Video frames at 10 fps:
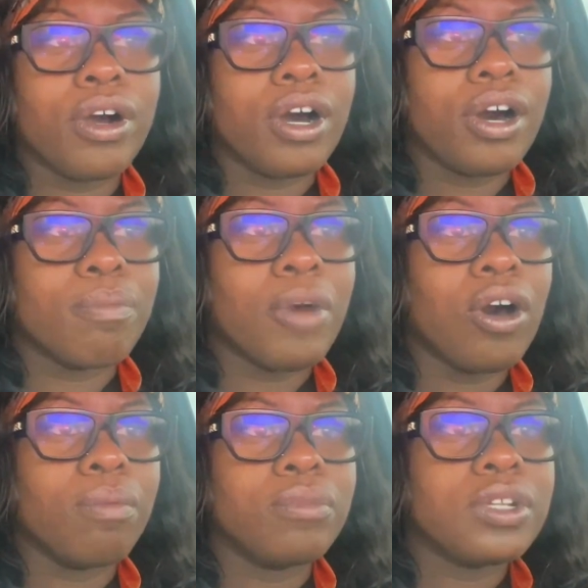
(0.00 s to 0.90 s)
a,
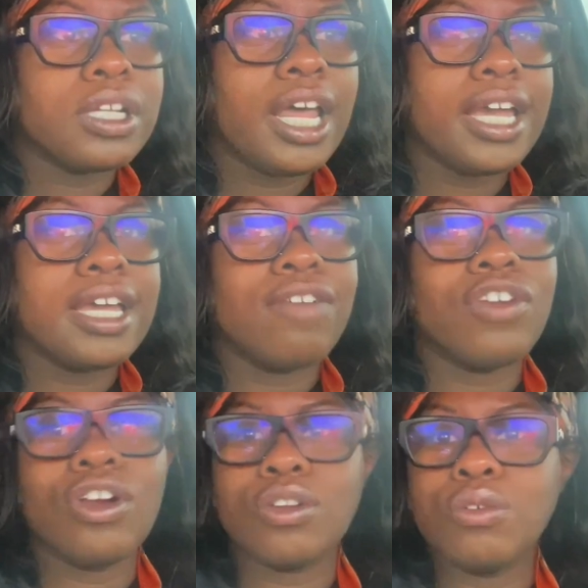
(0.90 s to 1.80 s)
mom. Like, if
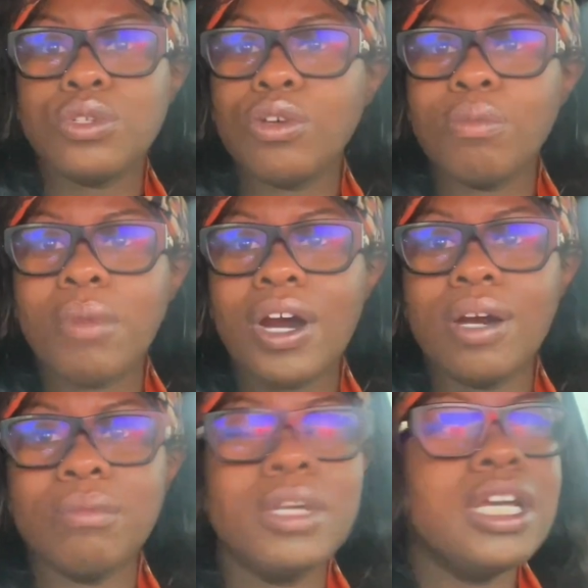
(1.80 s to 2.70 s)
you're a YouTube
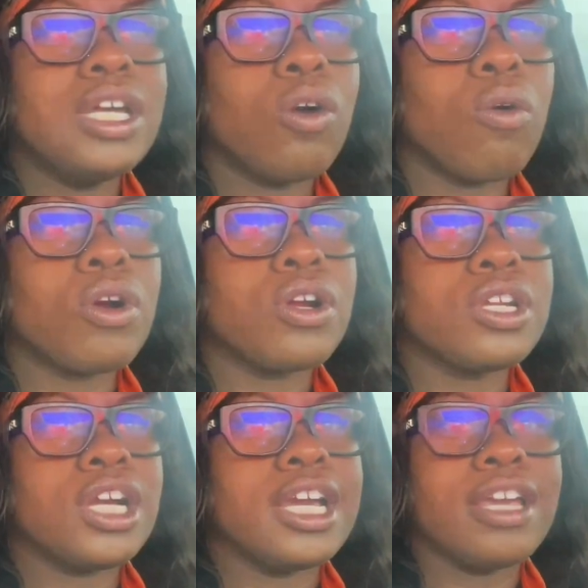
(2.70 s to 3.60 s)
mom or
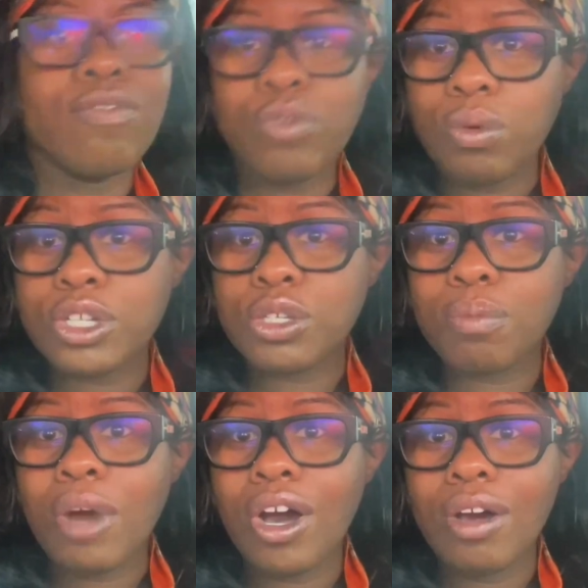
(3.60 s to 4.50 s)
an influencer
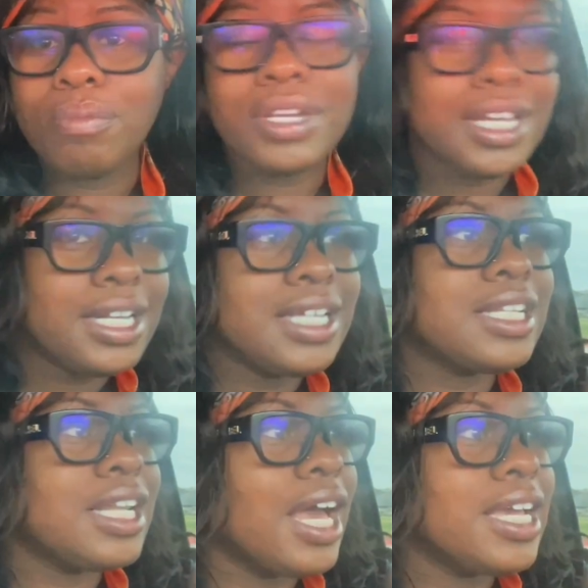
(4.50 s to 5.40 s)
mom, it is
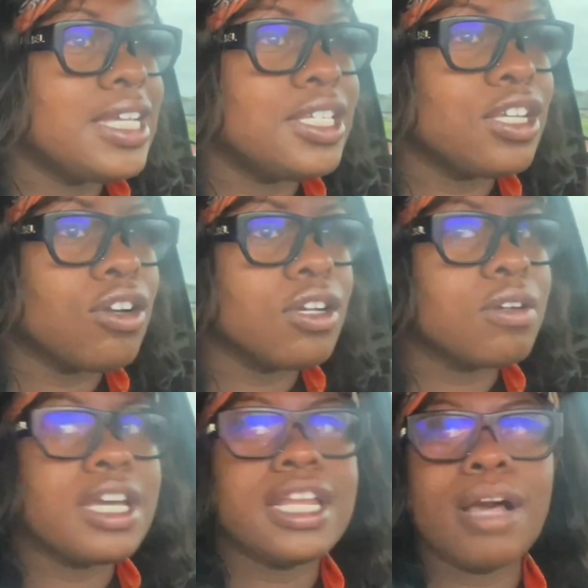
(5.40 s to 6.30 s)
a lot easier.
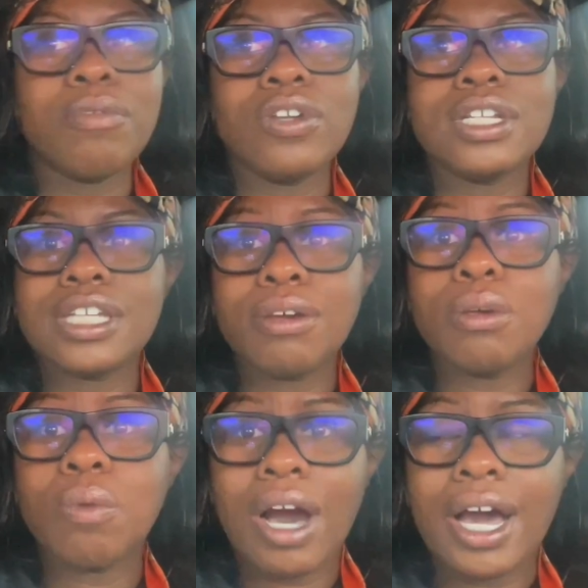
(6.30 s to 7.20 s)
And I'm going to tell
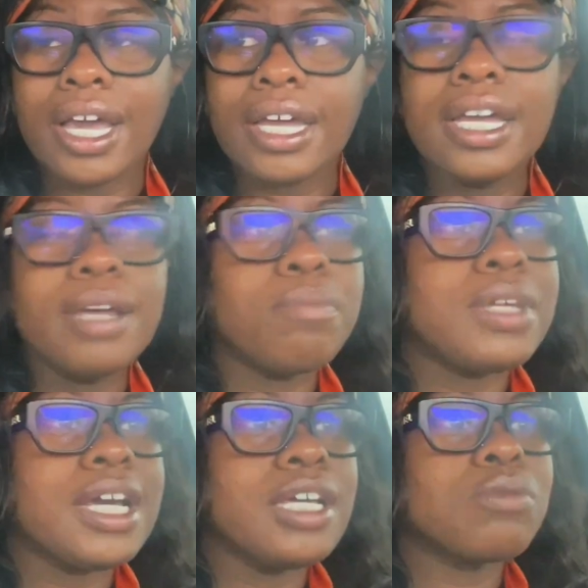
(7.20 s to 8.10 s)
you why.
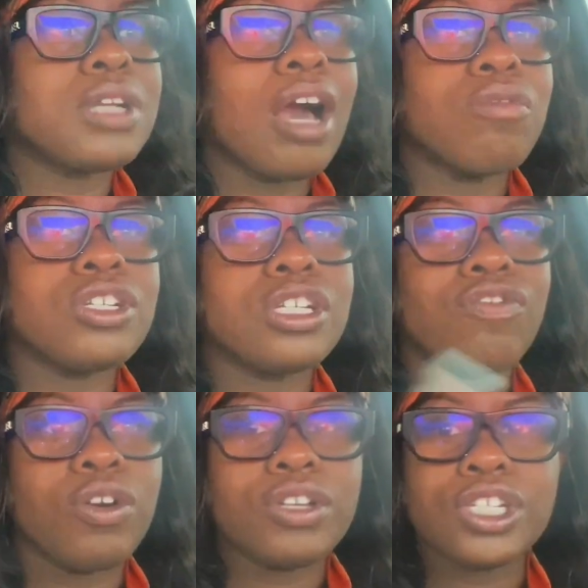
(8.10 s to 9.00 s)
Because when I was just
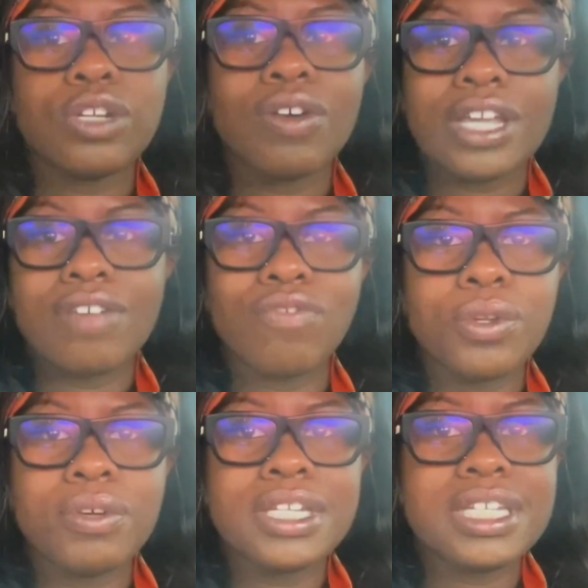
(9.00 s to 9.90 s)
focusing on
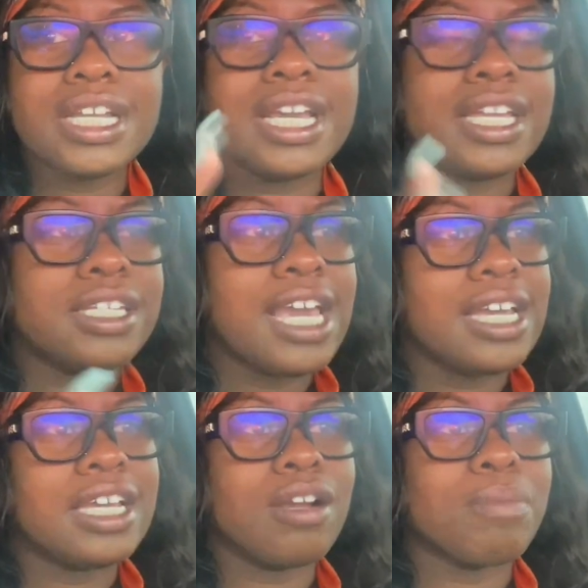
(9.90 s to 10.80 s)
influencing and
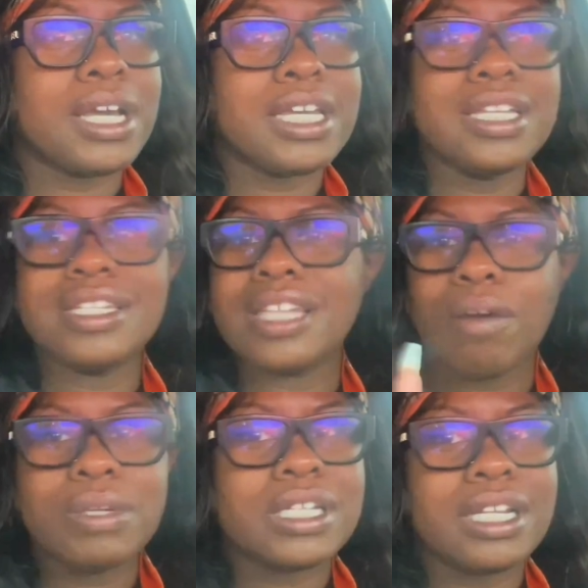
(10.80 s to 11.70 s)
taking care of my kids, that
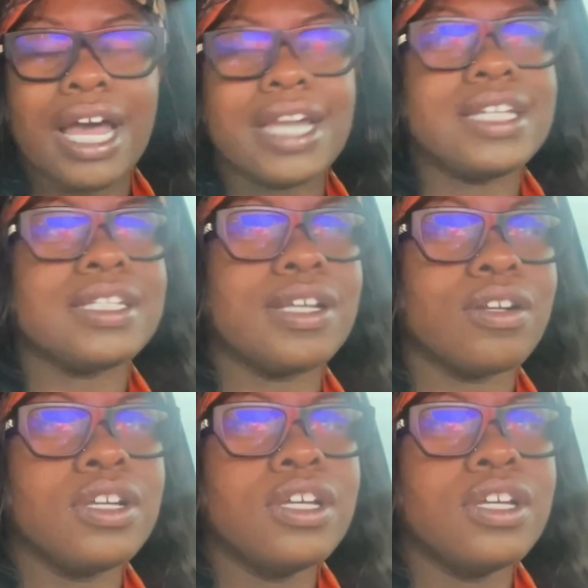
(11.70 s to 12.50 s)
was a lot easier.